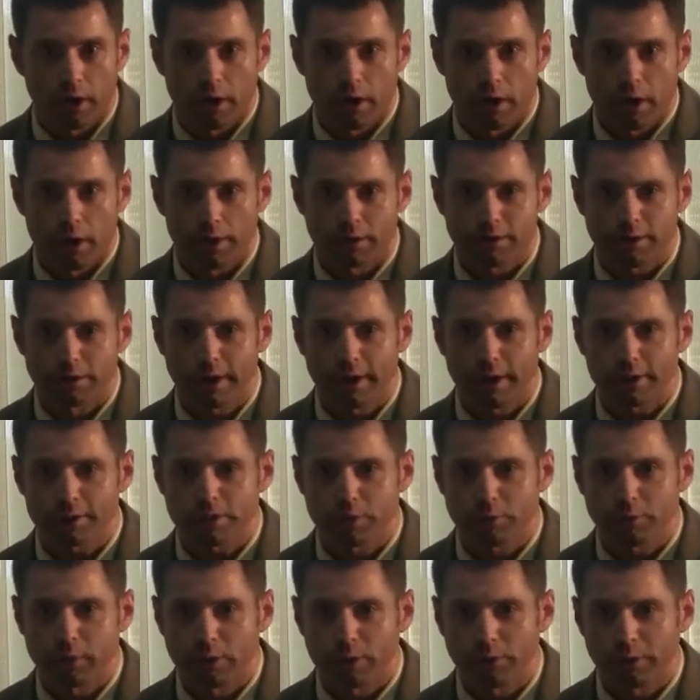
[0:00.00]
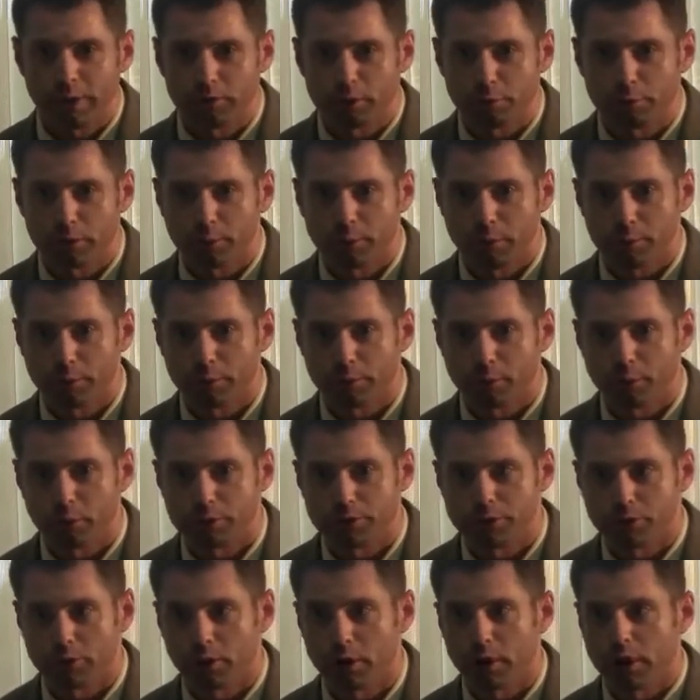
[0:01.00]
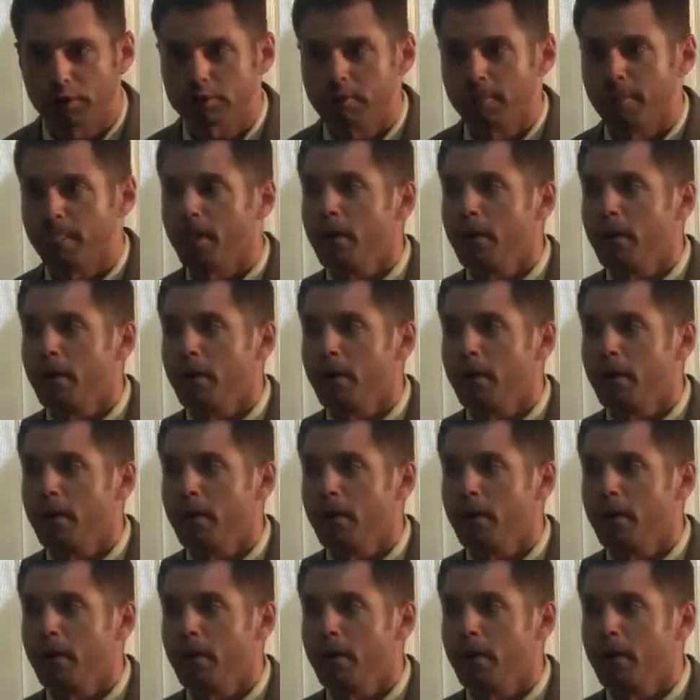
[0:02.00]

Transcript: and it's nice to be able to let the people propose your laws.